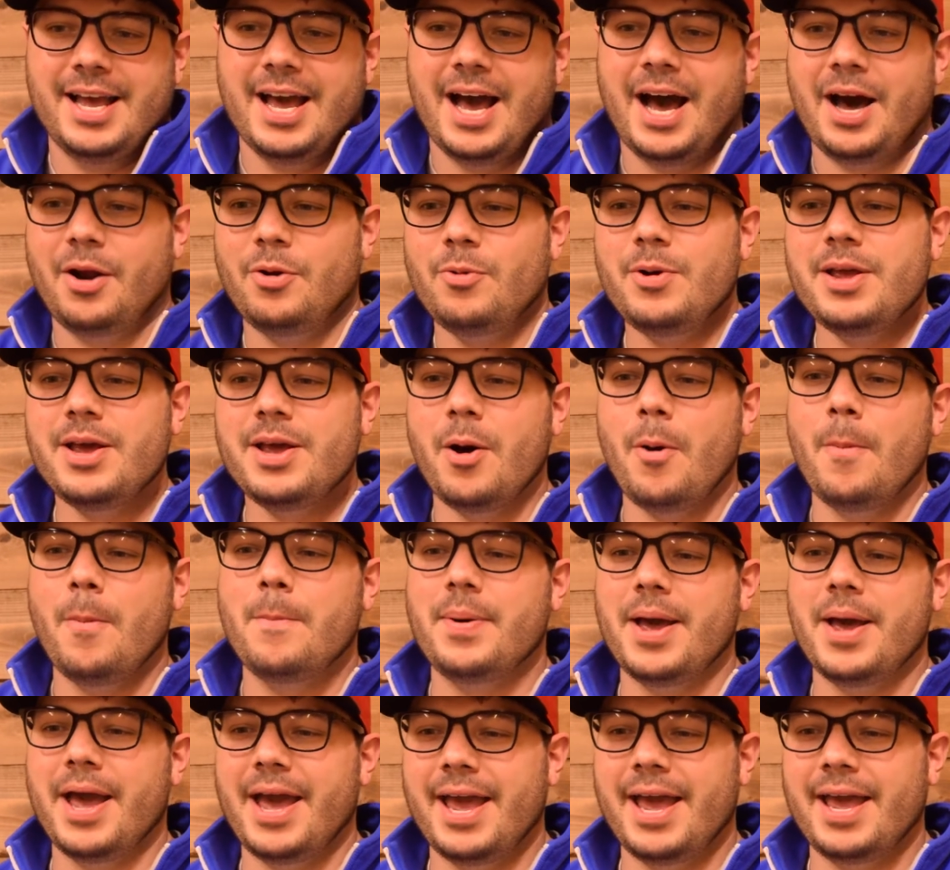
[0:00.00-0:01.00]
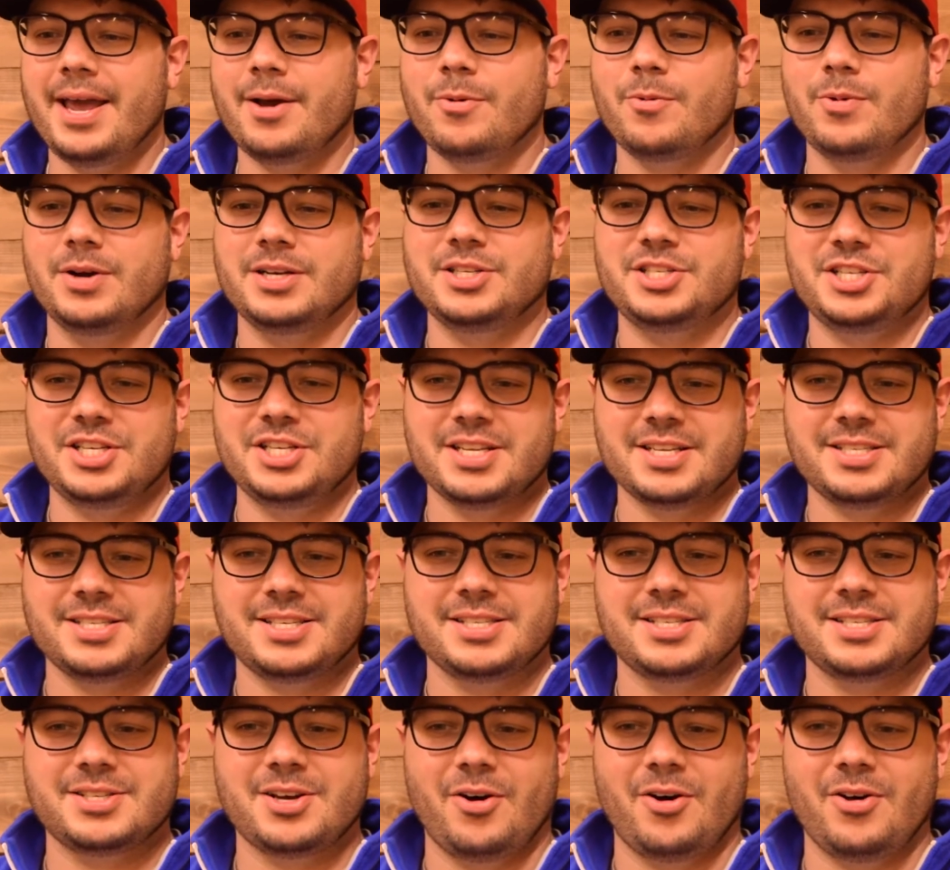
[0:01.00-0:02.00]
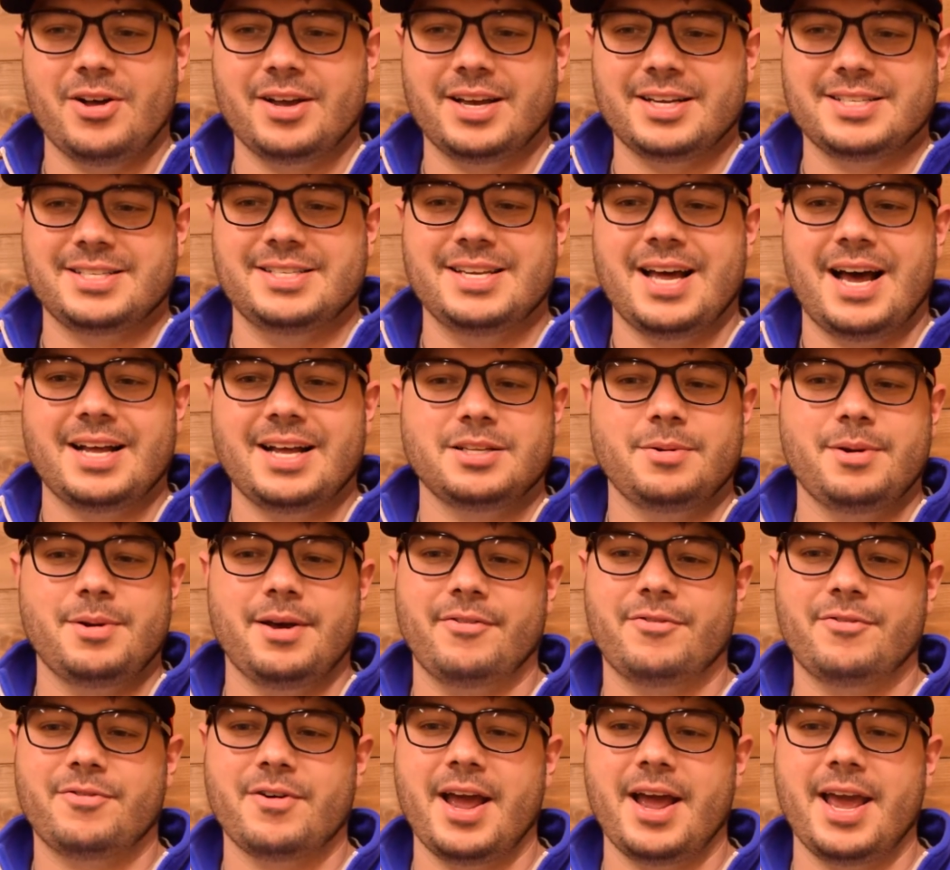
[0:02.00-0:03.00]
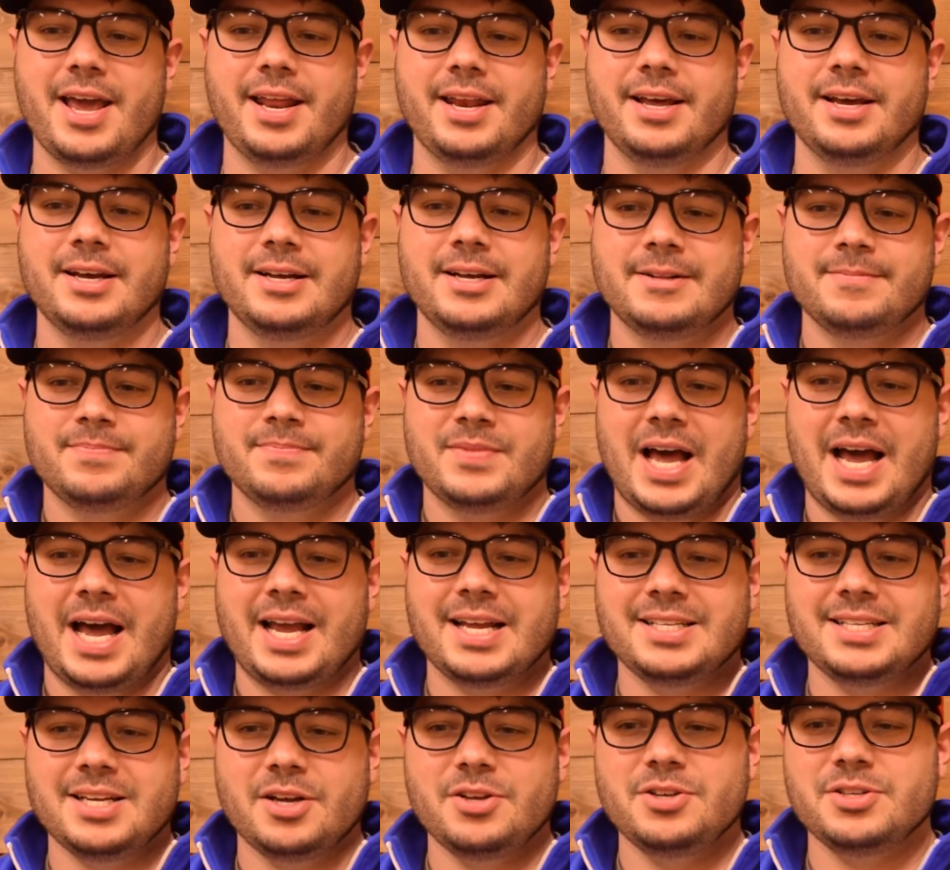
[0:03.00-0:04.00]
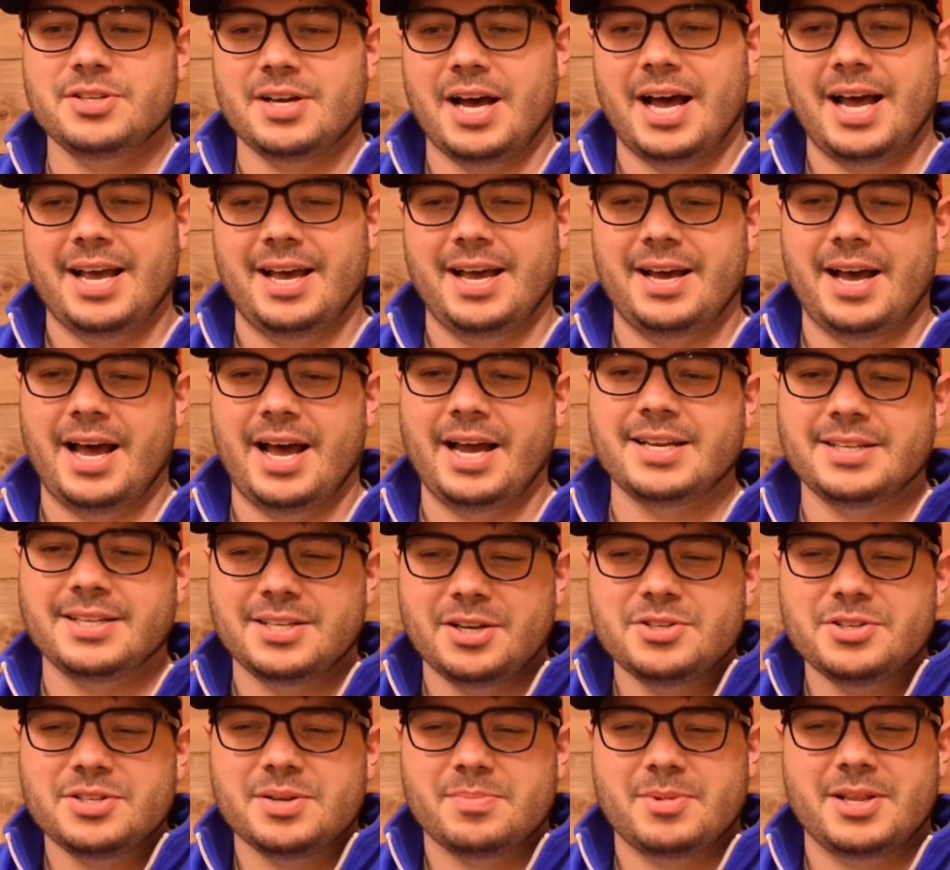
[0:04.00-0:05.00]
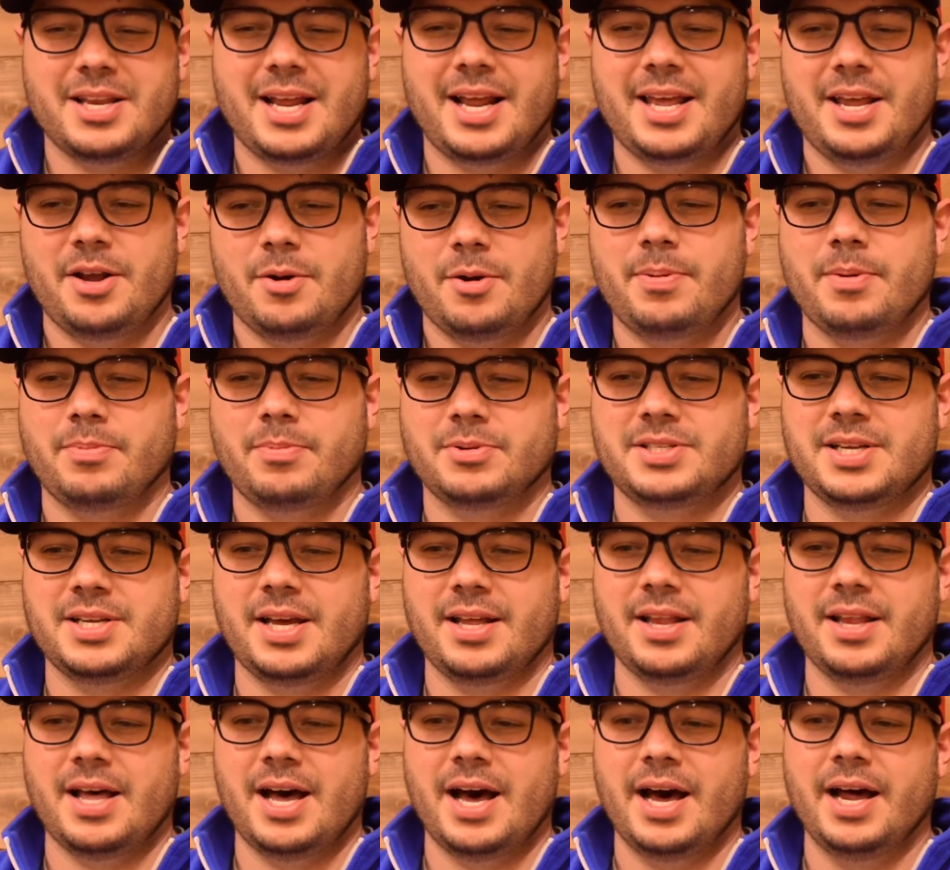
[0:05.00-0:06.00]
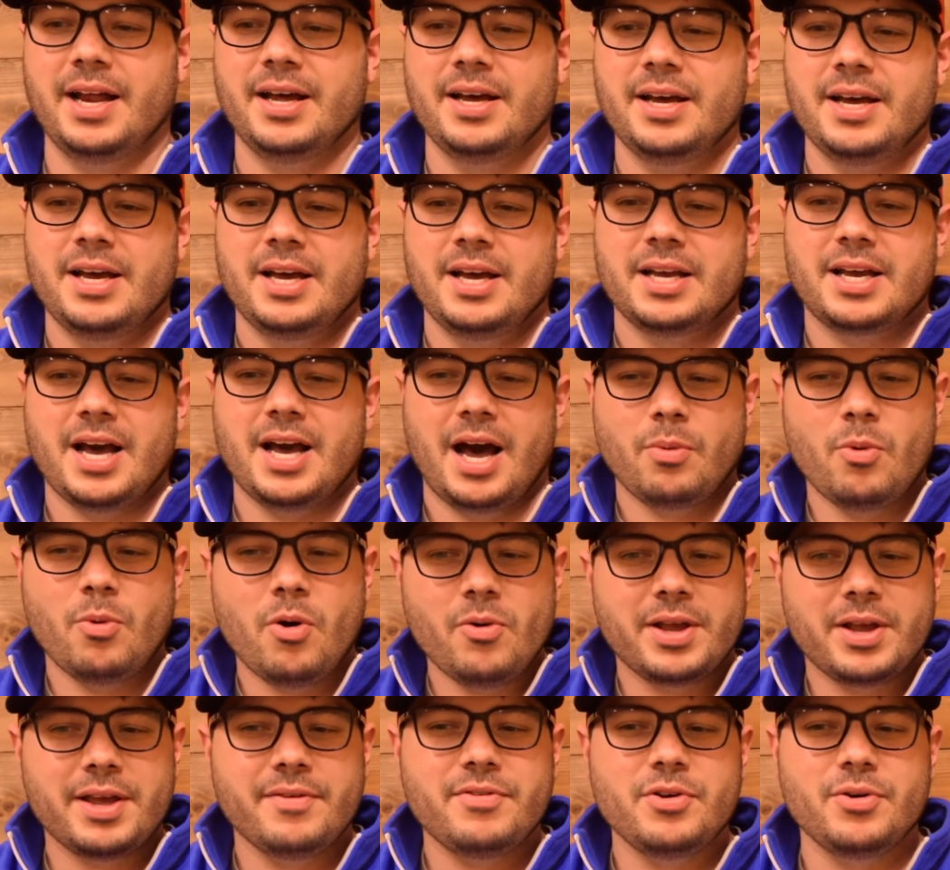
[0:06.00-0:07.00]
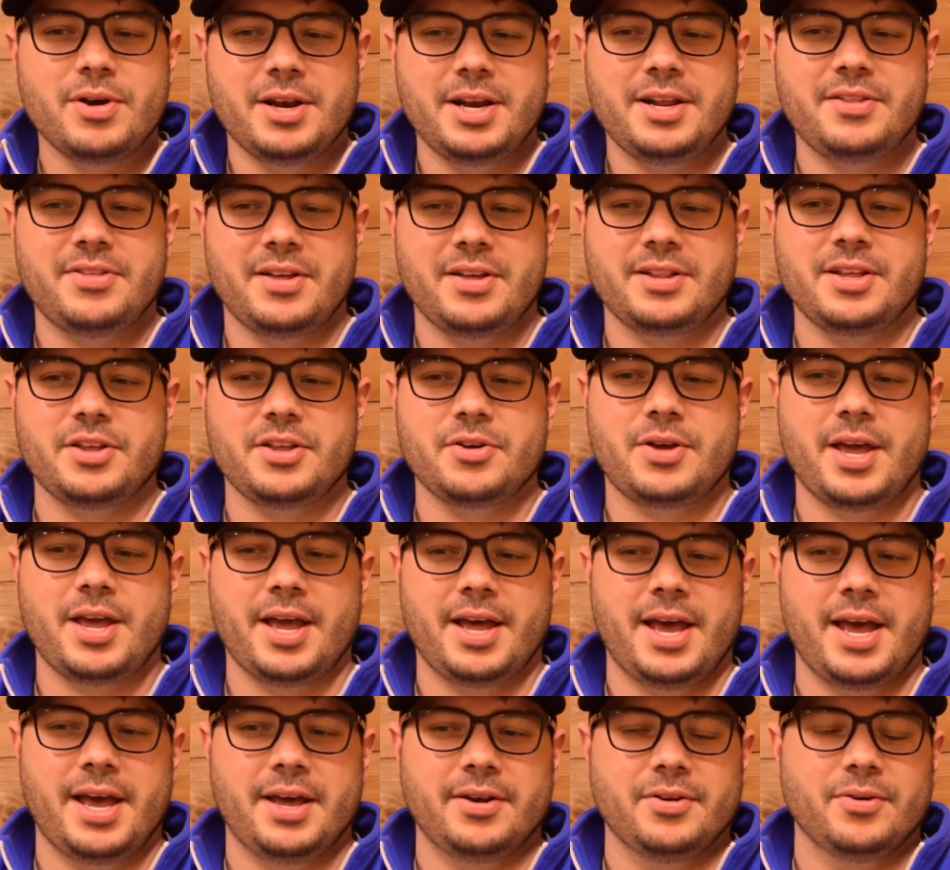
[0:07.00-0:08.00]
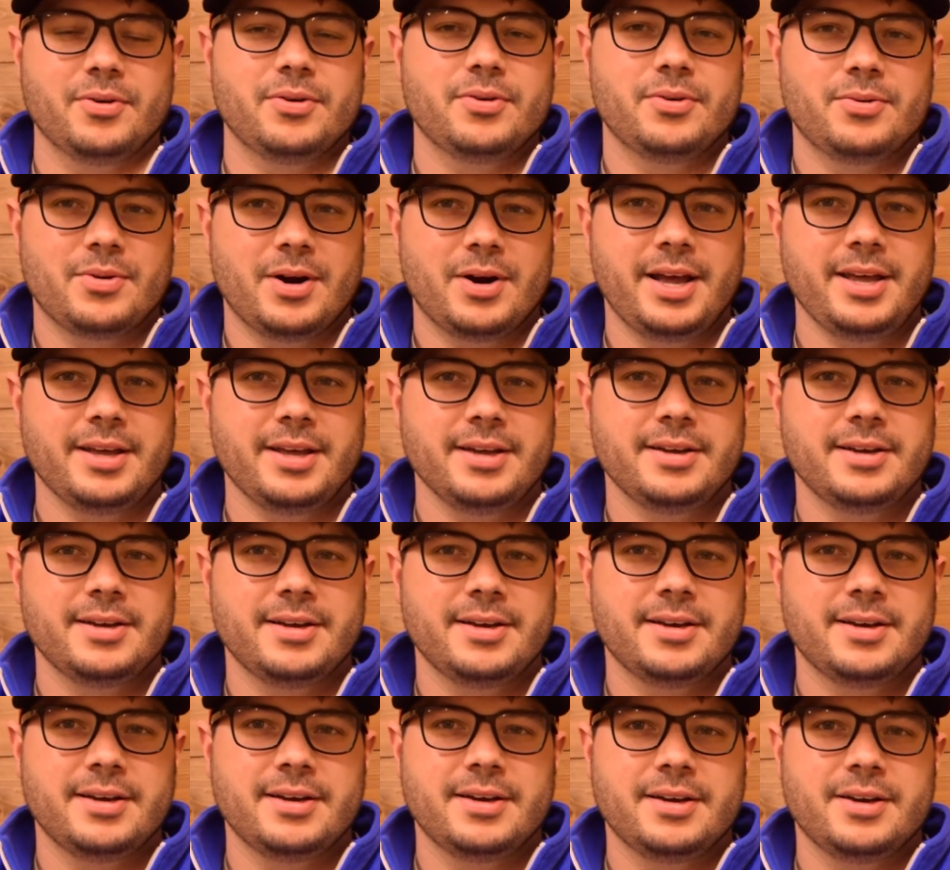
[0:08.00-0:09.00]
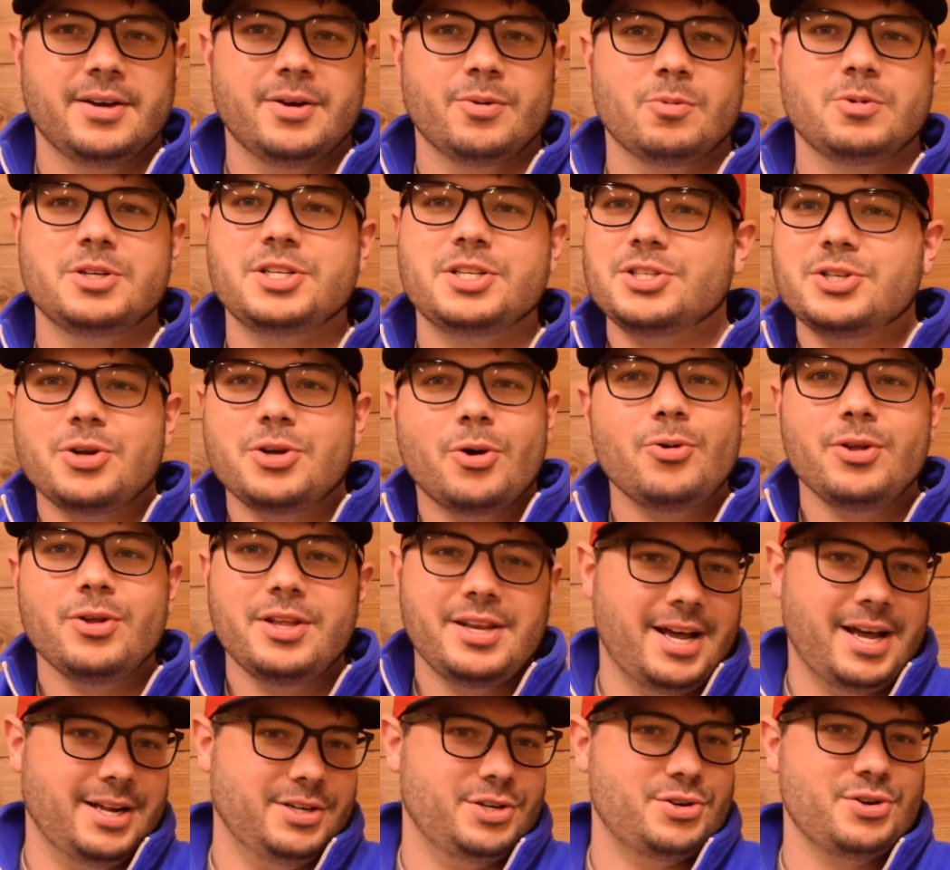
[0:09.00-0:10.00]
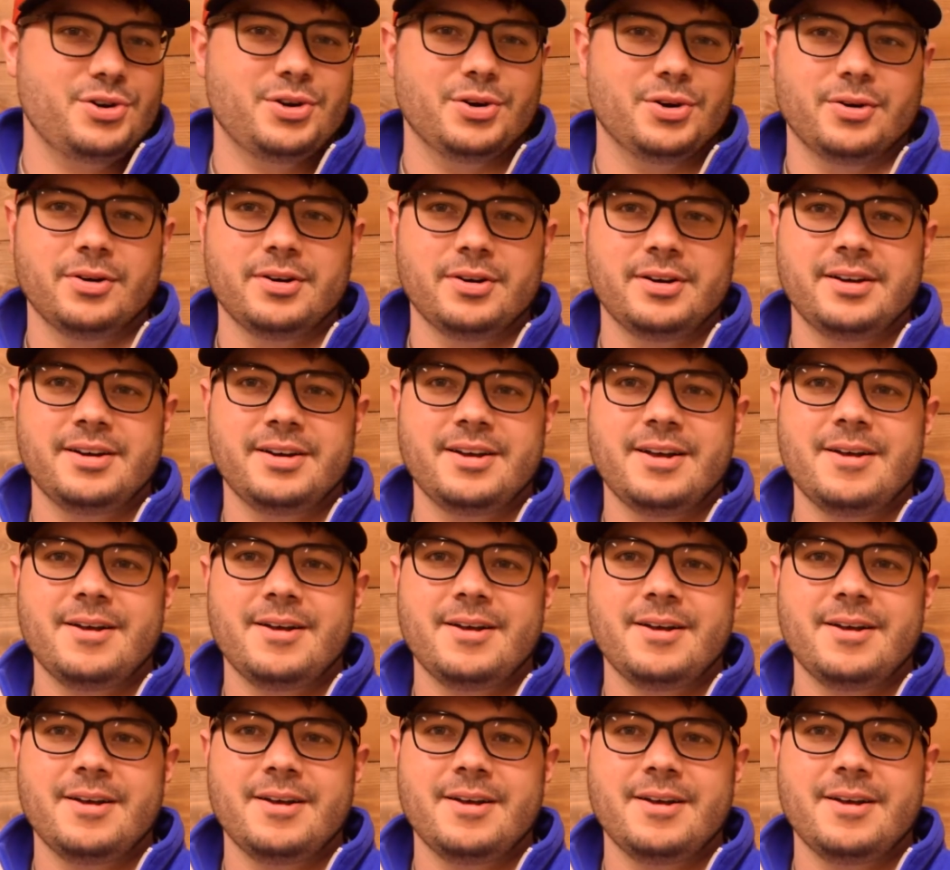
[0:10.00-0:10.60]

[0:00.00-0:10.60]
How do we obey when Jesus is calling us not to be afraid? I can tell you, I can tell you something that I hear people say a lot. God won't give you anything that you can't handle, right? Which is totally not true.